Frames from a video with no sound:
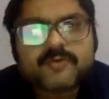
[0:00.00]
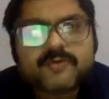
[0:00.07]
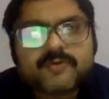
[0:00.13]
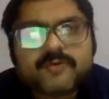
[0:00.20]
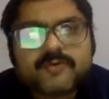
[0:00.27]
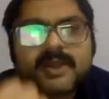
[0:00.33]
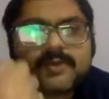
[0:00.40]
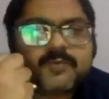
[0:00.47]

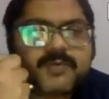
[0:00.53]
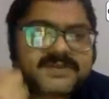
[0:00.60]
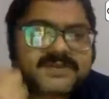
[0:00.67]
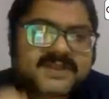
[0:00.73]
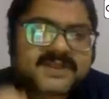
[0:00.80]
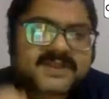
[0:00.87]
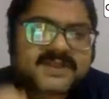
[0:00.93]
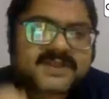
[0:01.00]
These should
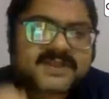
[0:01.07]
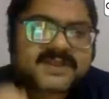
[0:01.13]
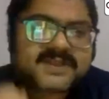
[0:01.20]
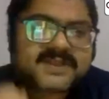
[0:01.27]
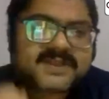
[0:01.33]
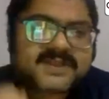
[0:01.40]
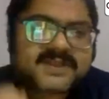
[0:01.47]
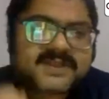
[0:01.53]
remain with the
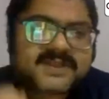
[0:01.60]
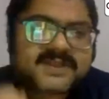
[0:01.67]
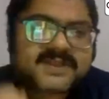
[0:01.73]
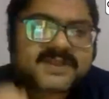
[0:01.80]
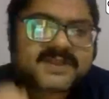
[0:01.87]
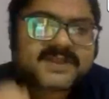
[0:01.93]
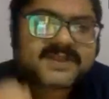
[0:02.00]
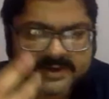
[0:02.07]
center,
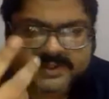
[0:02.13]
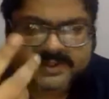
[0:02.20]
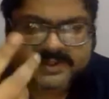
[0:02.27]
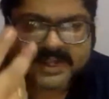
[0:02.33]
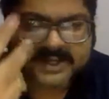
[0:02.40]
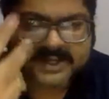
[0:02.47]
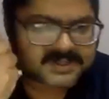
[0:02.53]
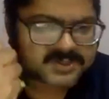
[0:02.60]
whatever that
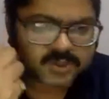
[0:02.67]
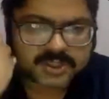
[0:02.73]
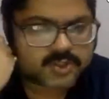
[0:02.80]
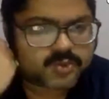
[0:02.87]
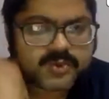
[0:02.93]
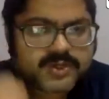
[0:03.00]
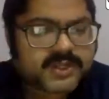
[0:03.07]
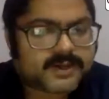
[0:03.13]
is, or the
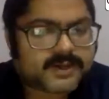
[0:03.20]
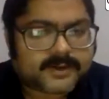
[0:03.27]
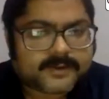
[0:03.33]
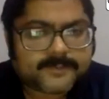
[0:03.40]
union.